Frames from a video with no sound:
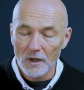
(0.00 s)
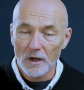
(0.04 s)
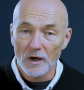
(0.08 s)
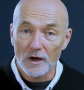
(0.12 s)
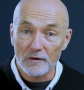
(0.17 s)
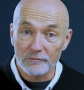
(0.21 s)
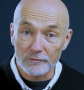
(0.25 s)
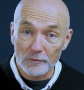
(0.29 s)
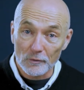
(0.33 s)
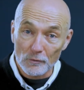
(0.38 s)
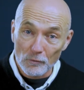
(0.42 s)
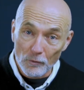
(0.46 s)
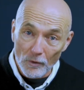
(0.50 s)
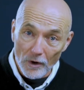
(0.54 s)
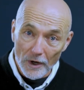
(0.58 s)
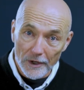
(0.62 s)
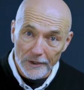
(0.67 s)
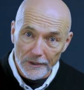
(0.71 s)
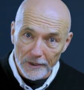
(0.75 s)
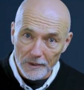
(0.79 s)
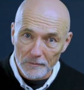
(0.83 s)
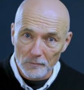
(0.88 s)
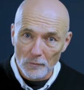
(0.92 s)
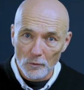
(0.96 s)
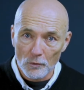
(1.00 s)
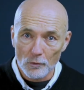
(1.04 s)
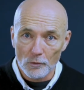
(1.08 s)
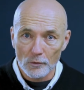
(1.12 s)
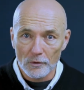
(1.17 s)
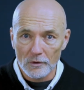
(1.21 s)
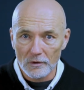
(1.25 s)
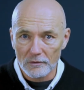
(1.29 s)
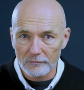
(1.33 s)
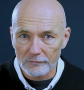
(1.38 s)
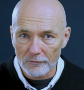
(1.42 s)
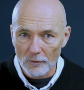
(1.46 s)
of acquiring
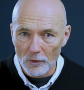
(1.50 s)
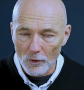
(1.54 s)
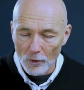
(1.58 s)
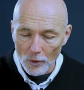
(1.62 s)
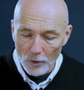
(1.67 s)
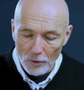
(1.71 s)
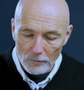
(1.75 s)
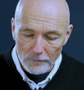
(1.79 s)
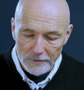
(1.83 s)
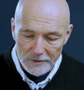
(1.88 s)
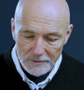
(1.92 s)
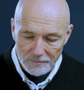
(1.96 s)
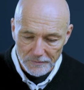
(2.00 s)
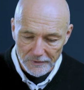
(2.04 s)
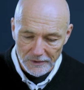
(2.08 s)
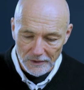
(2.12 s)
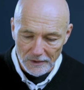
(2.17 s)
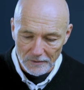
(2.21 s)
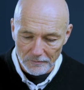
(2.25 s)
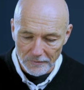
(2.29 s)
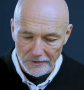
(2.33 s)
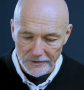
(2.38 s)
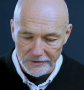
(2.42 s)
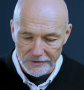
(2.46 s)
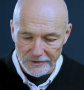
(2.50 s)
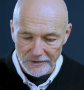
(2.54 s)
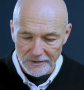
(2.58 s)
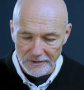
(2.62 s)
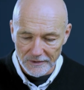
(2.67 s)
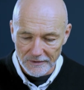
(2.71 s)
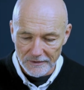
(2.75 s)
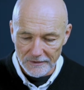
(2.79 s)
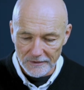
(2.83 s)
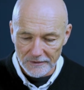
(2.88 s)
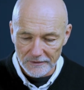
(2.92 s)
more, of always being busy.